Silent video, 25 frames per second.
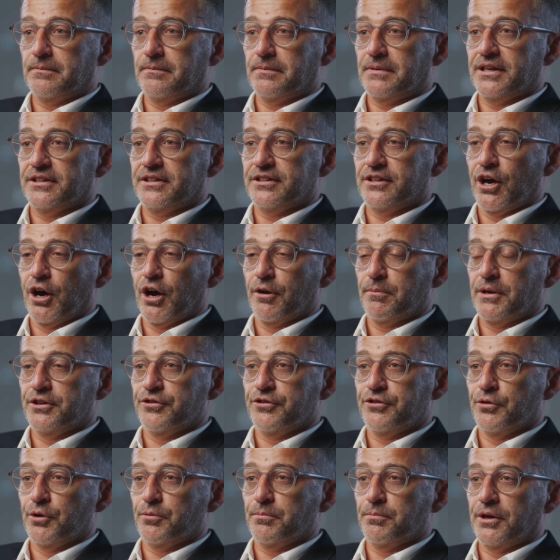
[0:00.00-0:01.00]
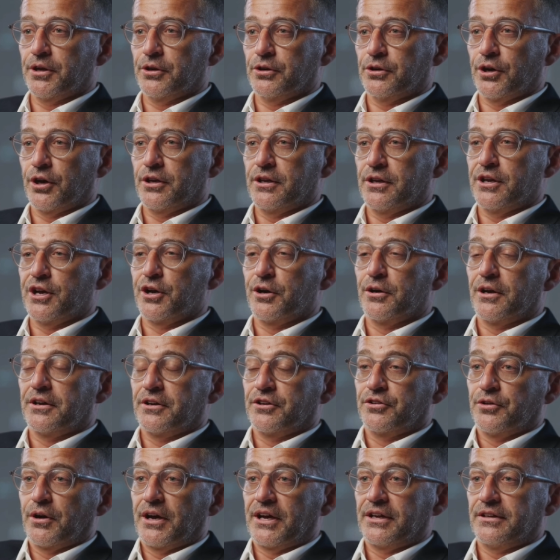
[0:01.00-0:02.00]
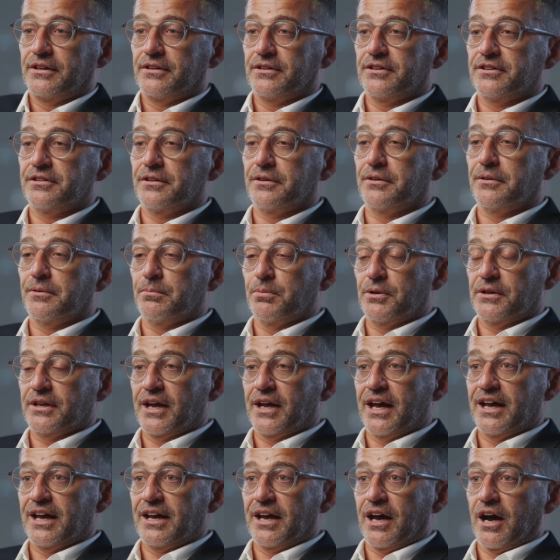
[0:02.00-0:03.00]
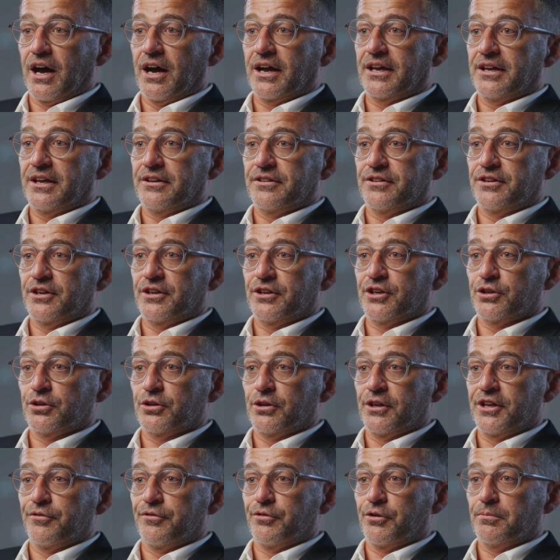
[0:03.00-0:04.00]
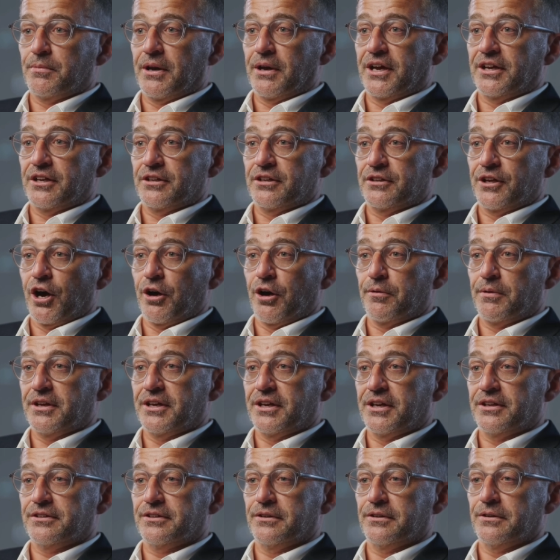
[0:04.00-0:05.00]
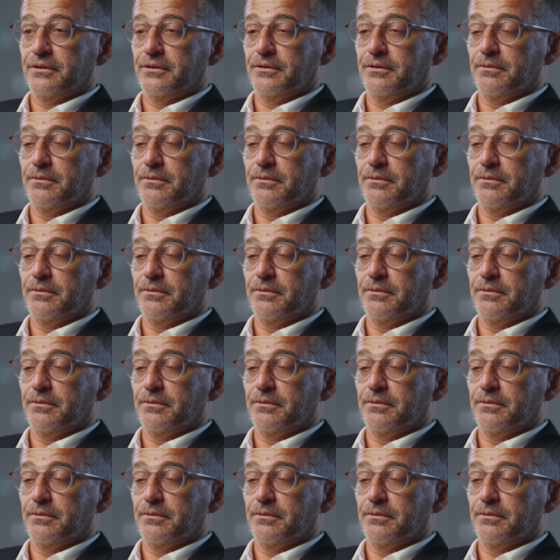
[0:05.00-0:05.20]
These topics will build on current trends, with AI and security remaining dominant,